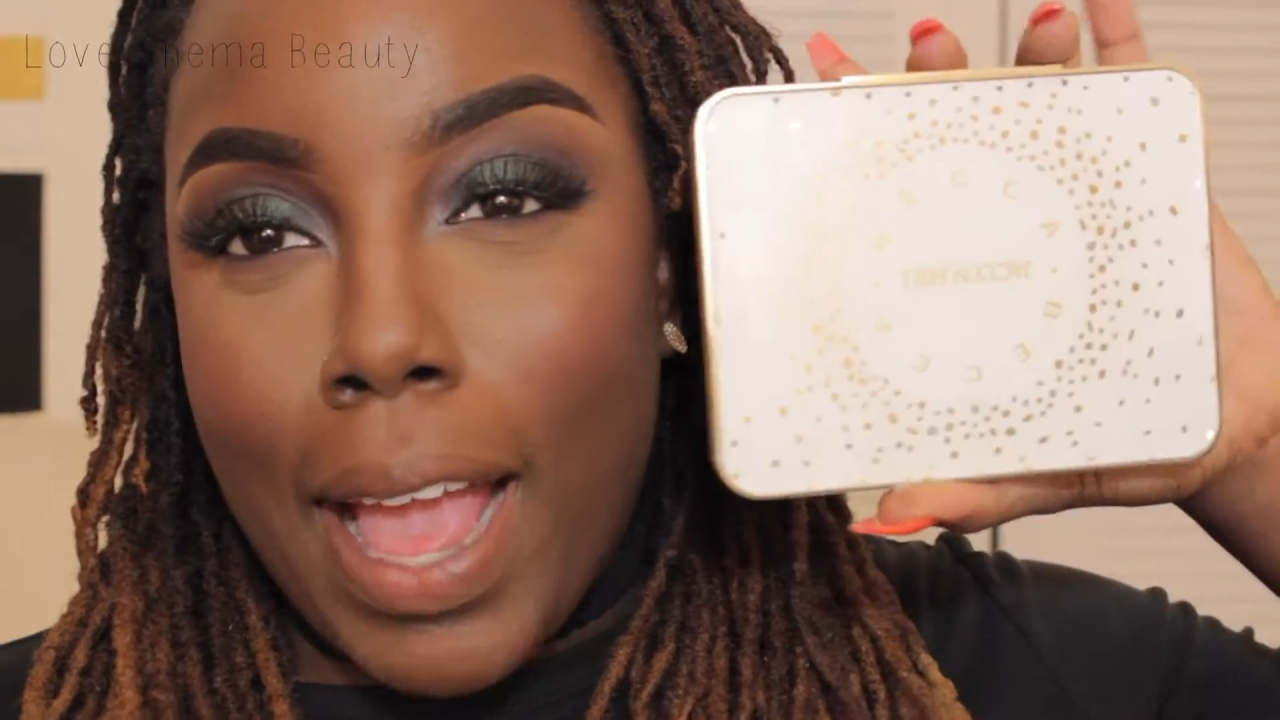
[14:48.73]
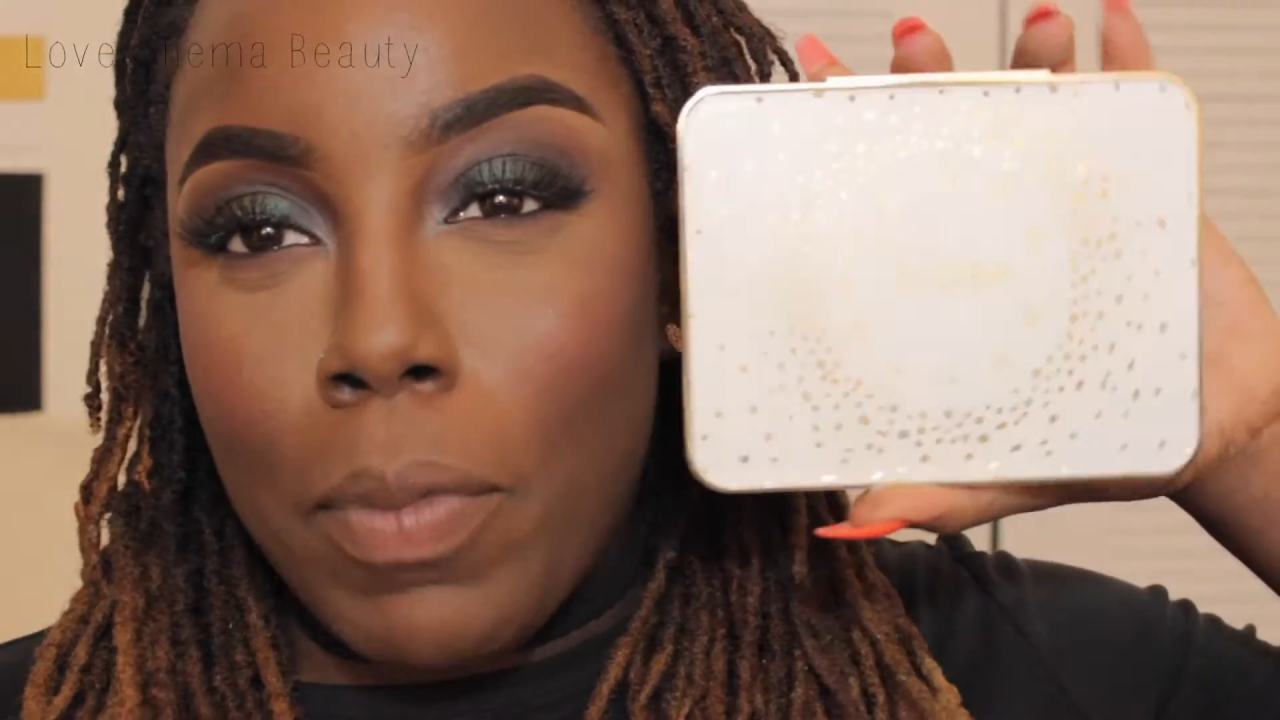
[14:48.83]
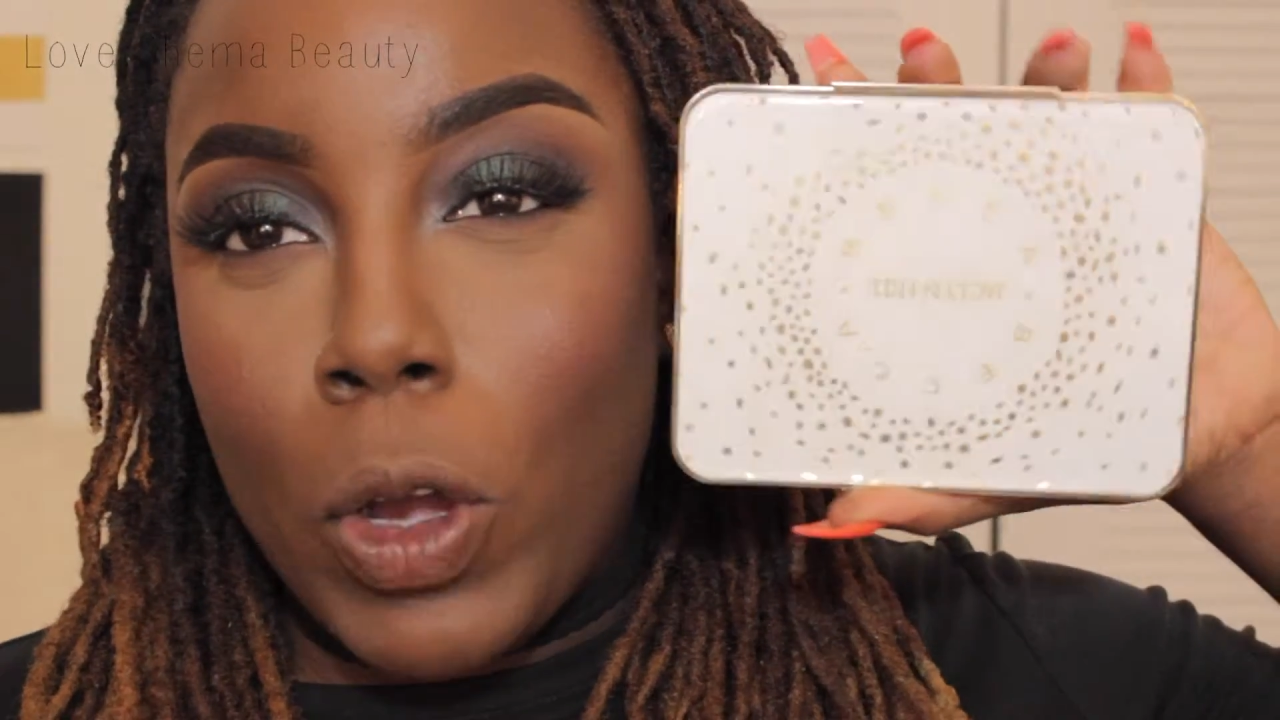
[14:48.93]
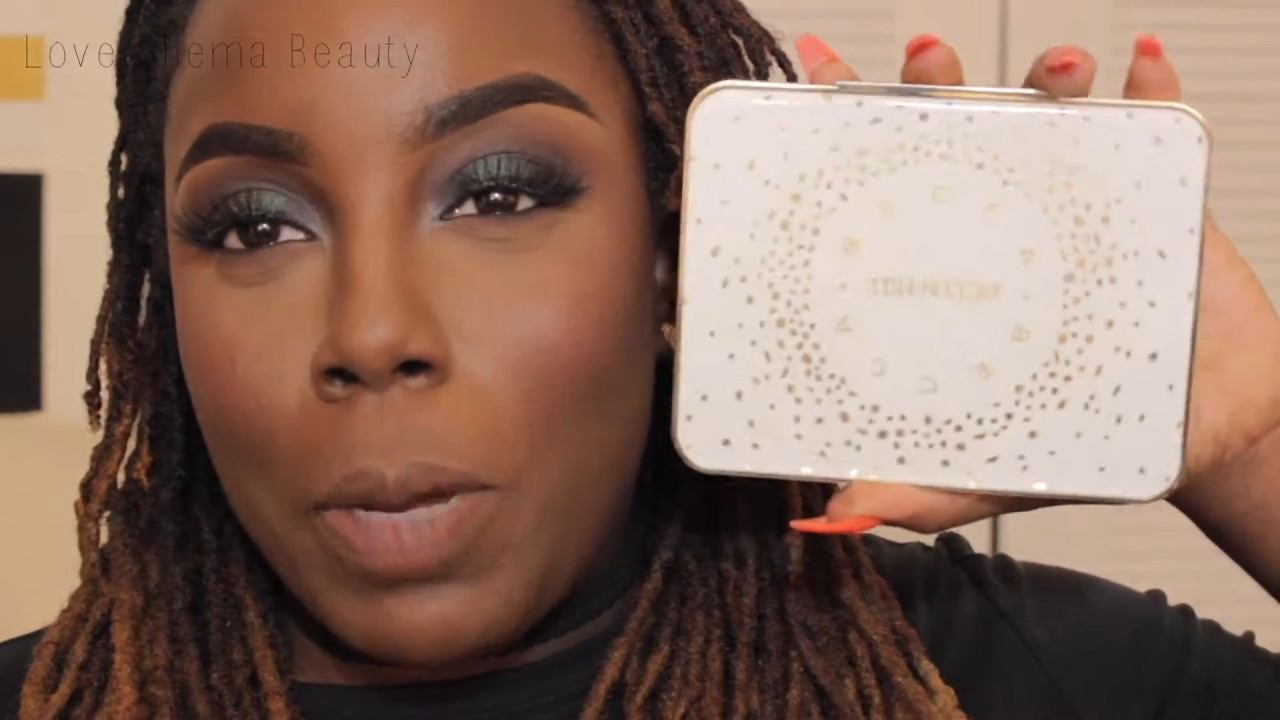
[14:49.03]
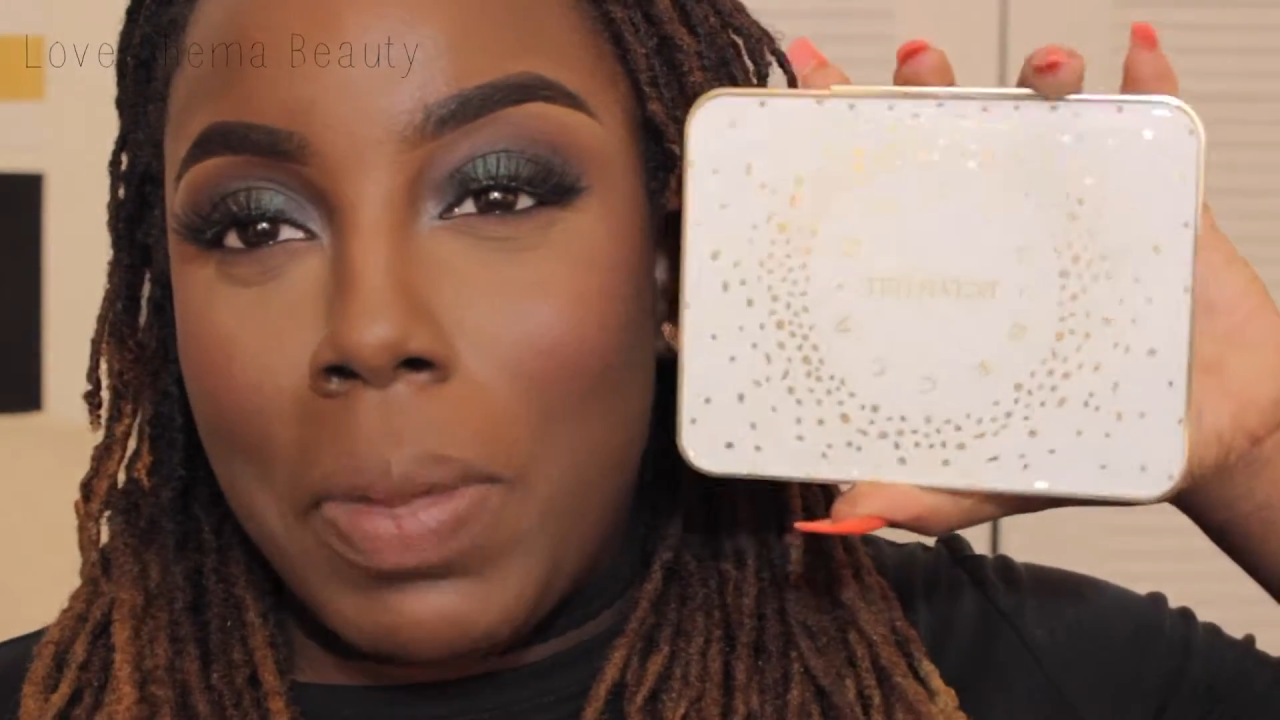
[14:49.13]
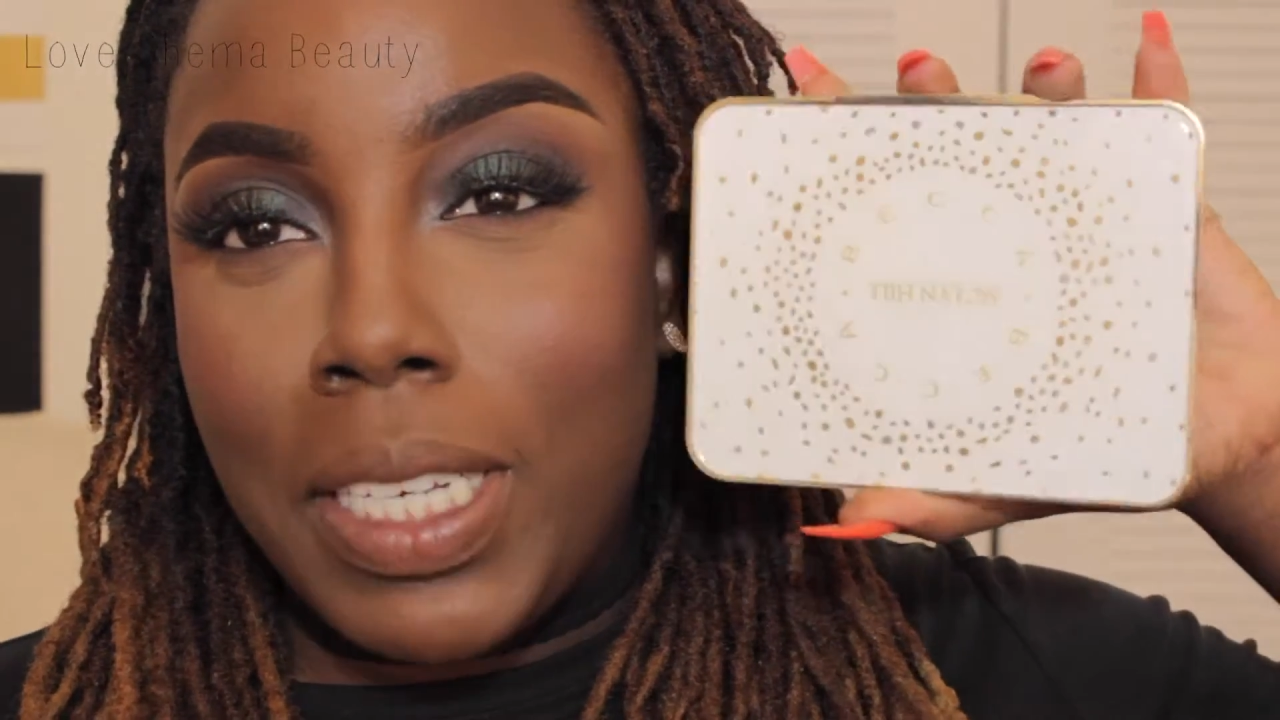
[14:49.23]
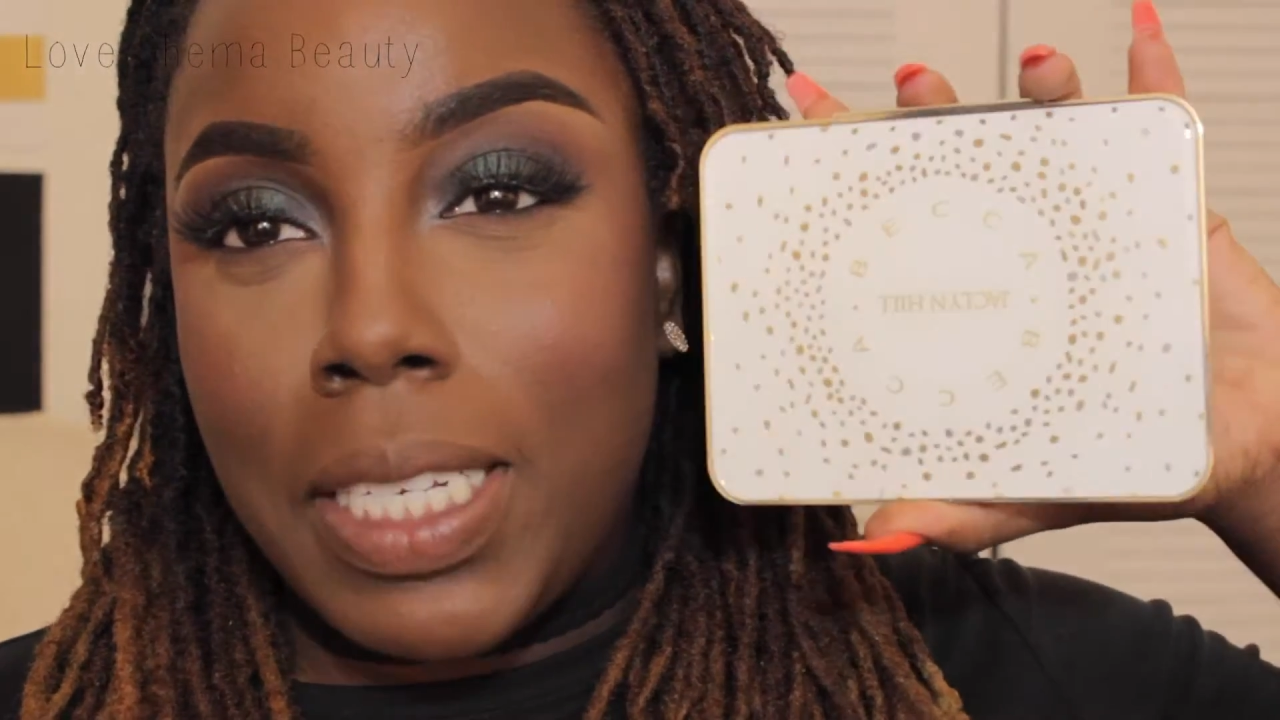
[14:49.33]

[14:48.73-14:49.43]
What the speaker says: I'm going to be